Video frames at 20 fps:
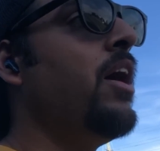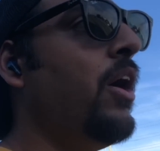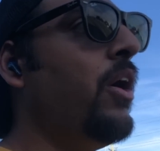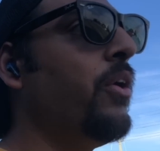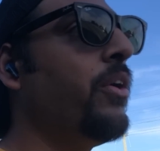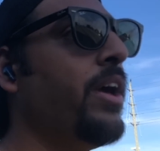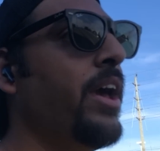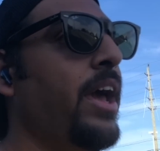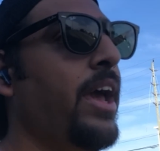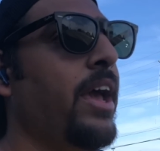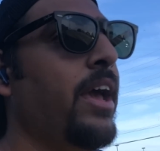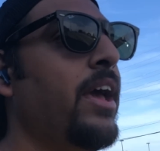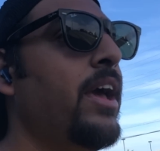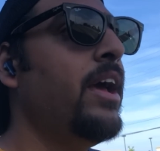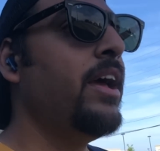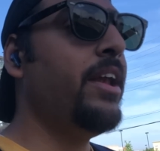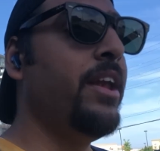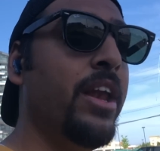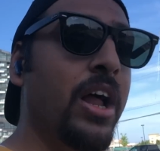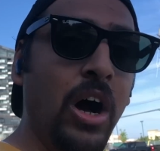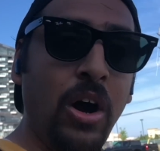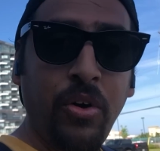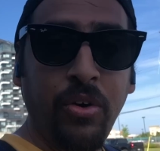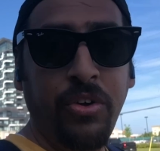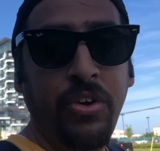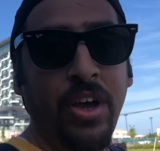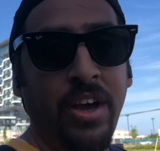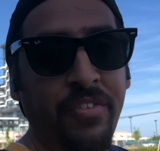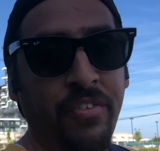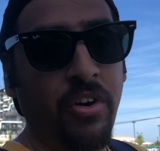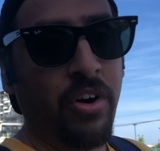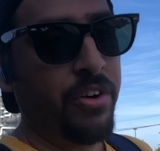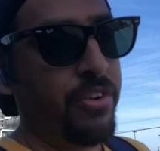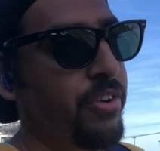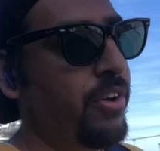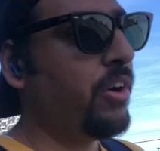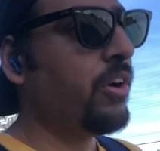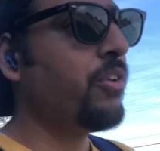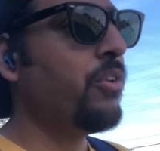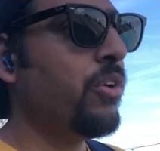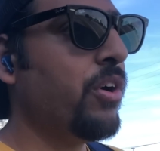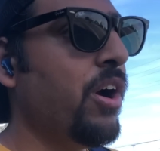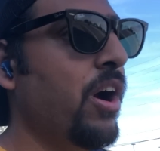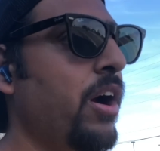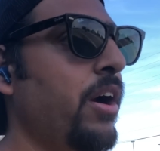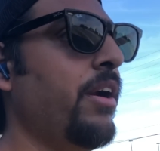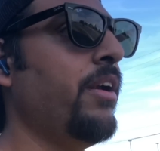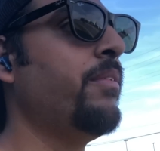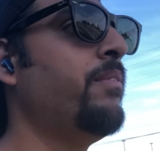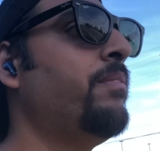Okay, now you have got your Go card.